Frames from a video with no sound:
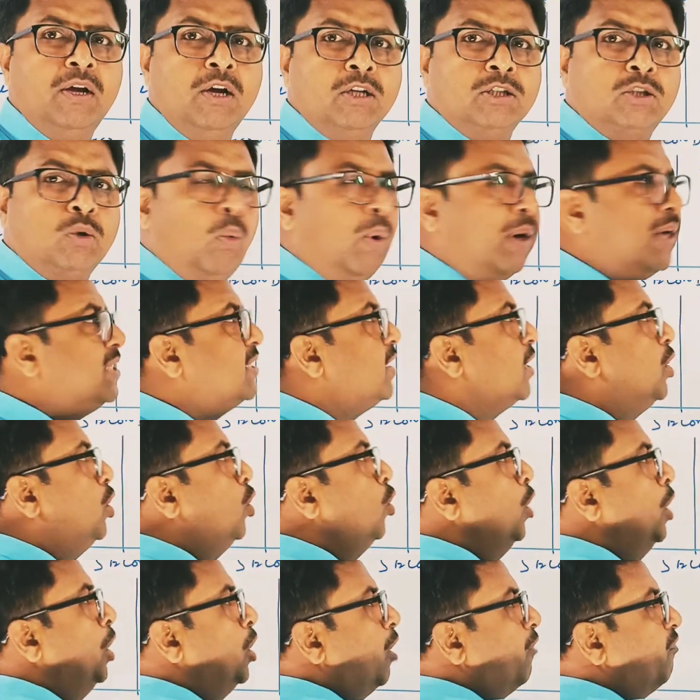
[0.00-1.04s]
So what is the
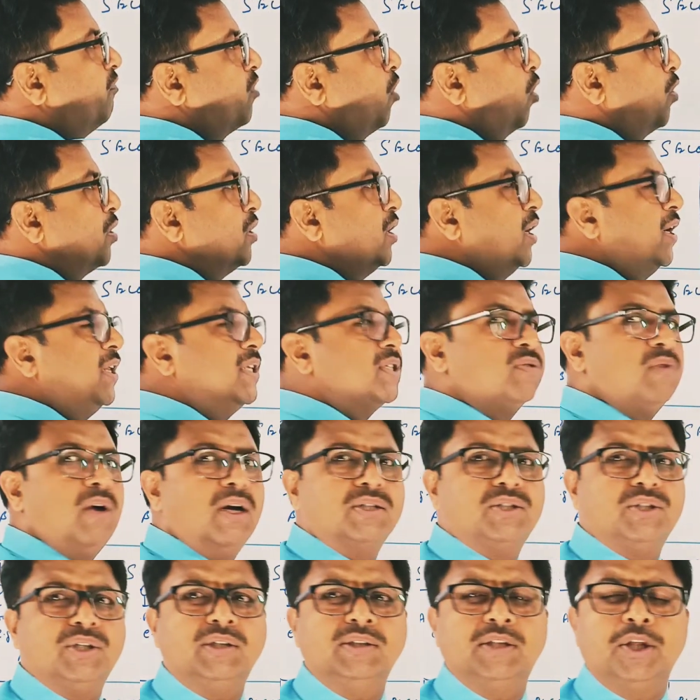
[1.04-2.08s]
unit of quaternary
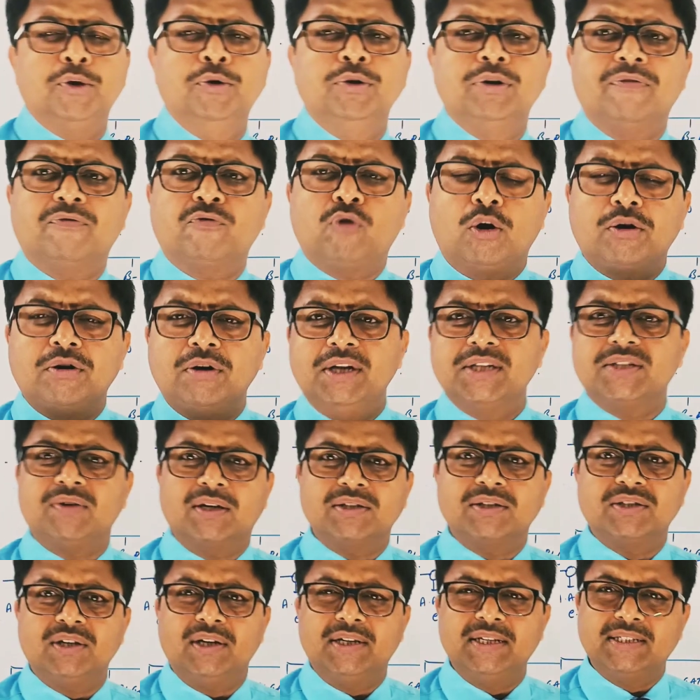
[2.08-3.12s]
structure? The unit of quaternary
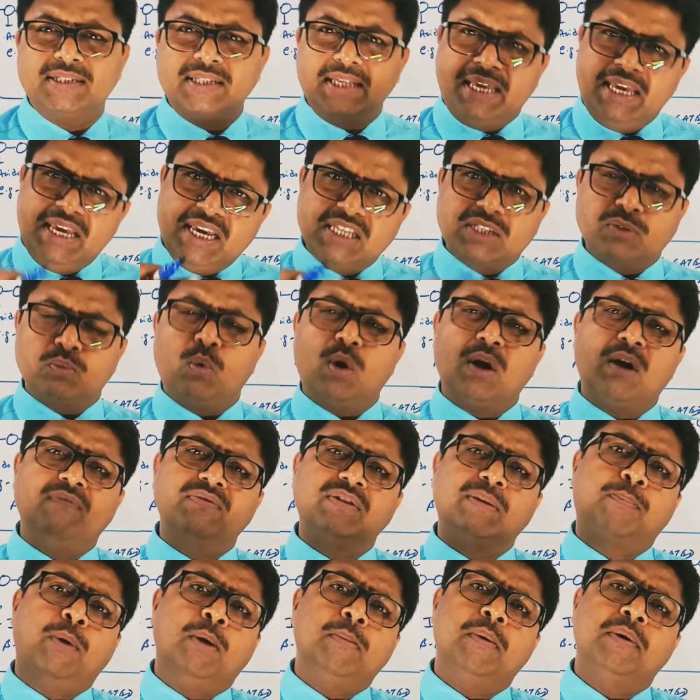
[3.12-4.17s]
structure is each one of
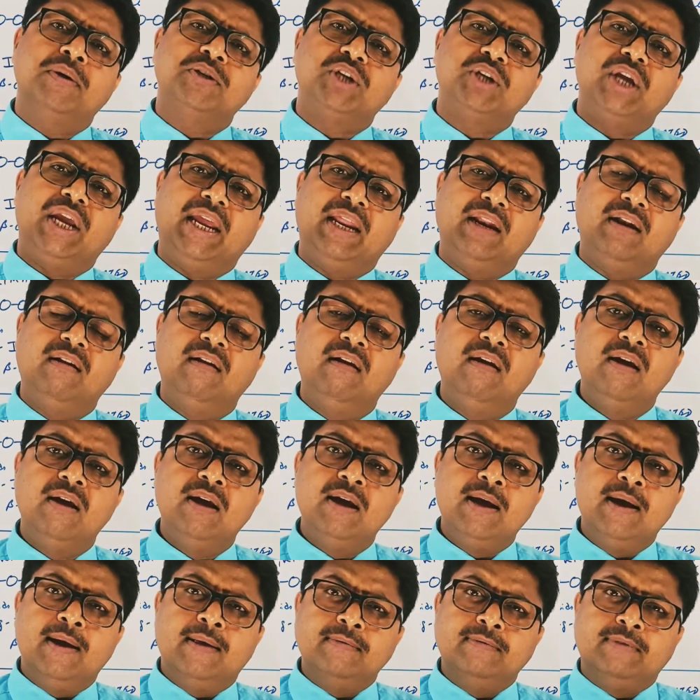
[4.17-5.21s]
the polypeptide chain
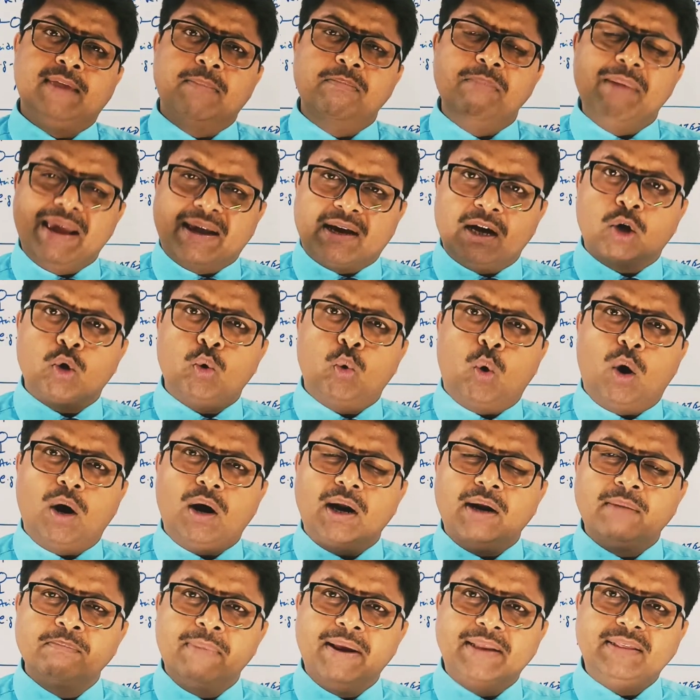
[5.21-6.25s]
they make a
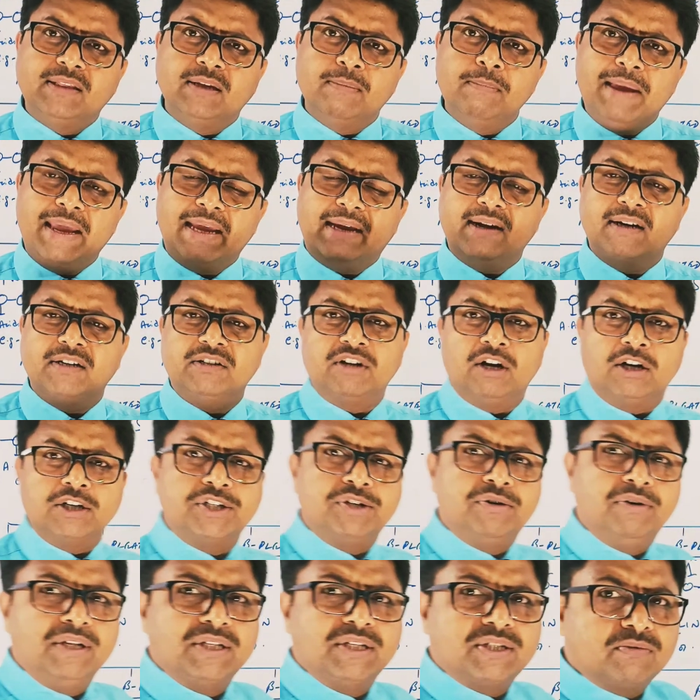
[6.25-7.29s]

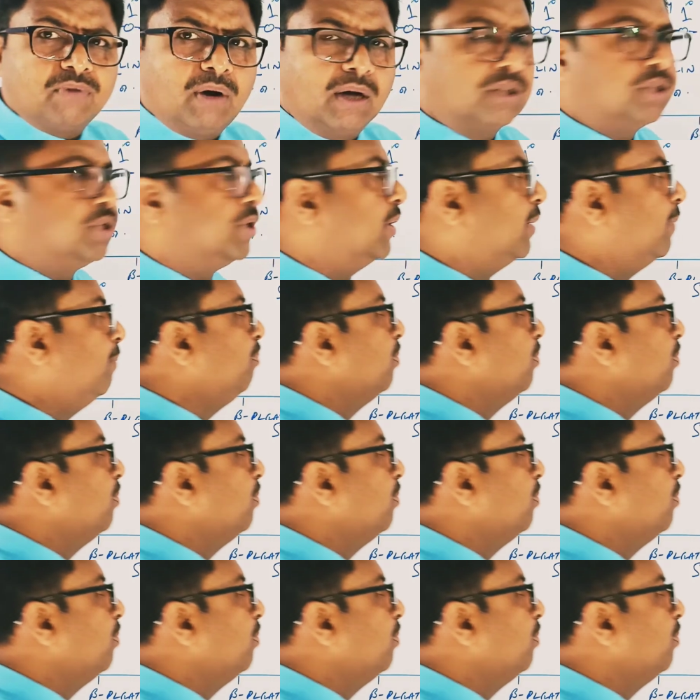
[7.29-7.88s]
tertiary structure,